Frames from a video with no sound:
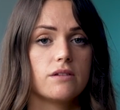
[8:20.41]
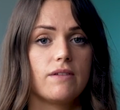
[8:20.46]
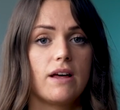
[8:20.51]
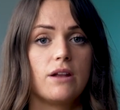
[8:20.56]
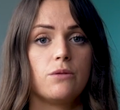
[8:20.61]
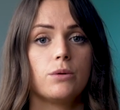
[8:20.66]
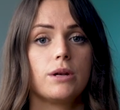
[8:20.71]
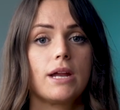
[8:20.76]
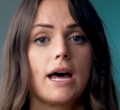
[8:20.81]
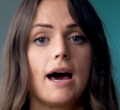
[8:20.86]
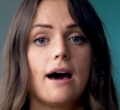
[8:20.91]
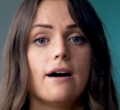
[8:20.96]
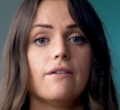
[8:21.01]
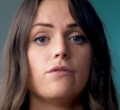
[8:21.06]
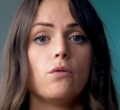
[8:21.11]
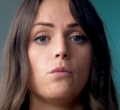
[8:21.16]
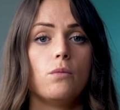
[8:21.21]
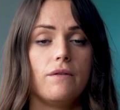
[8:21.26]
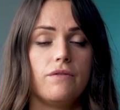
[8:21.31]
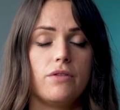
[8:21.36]
of land would
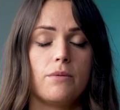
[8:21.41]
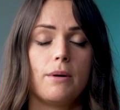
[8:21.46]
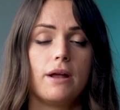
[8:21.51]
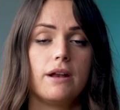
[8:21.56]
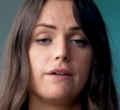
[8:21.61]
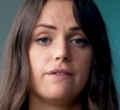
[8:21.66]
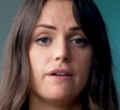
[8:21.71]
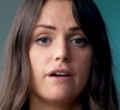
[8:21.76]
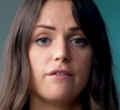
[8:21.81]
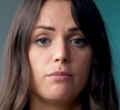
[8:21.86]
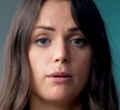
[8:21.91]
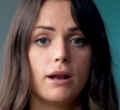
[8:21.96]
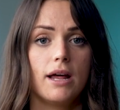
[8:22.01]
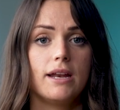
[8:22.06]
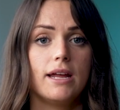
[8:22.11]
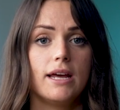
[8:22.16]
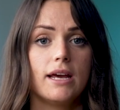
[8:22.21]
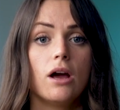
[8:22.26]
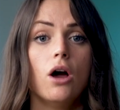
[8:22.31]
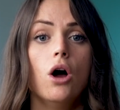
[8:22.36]
have with the benefit of
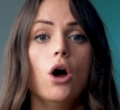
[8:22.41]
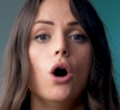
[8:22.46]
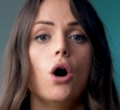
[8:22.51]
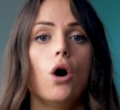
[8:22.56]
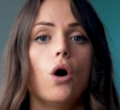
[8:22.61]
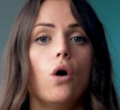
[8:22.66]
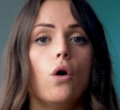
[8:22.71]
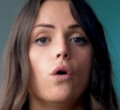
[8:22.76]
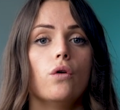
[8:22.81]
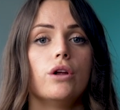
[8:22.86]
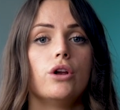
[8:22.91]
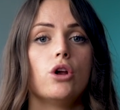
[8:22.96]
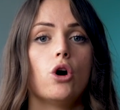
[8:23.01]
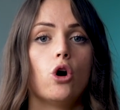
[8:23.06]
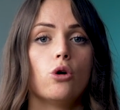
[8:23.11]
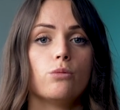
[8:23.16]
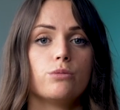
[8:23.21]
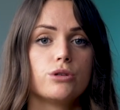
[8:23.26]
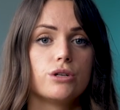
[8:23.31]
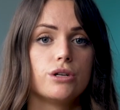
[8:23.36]
planning on an
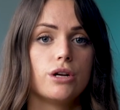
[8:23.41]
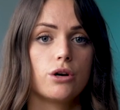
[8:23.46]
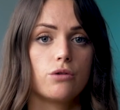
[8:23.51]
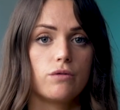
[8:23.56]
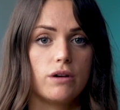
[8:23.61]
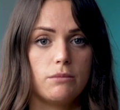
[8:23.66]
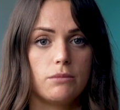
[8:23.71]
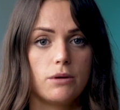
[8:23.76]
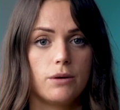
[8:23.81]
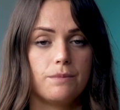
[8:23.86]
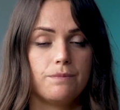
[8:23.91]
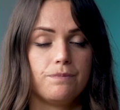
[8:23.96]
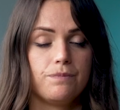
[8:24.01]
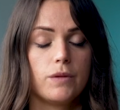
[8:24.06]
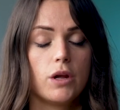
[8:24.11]
option agreement.